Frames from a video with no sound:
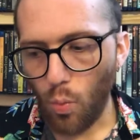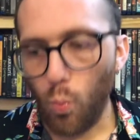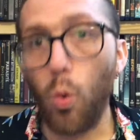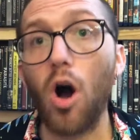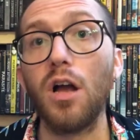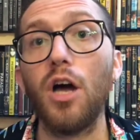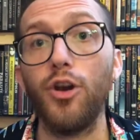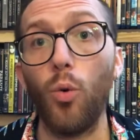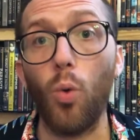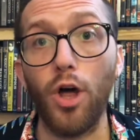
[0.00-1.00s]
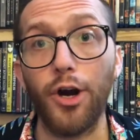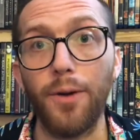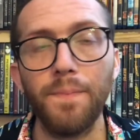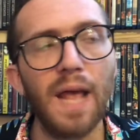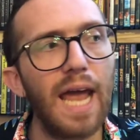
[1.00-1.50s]
walk underwater.
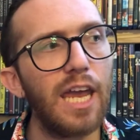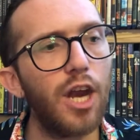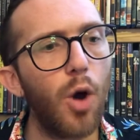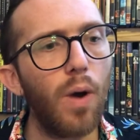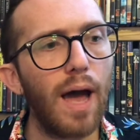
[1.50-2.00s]
You know,